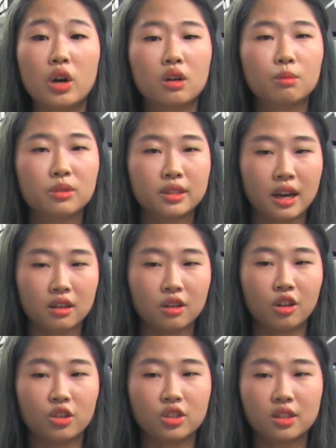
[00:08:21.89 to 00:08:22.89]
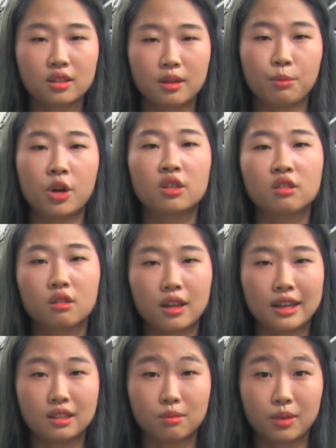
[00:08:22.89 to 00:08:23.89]
wearable technologies, and
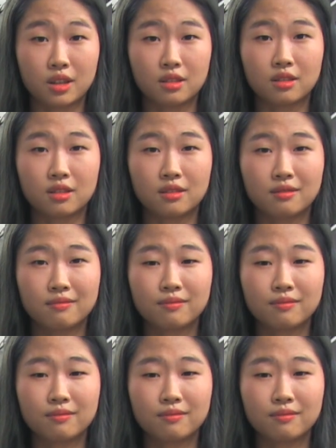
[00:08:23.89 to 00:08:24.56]
personalized medicine.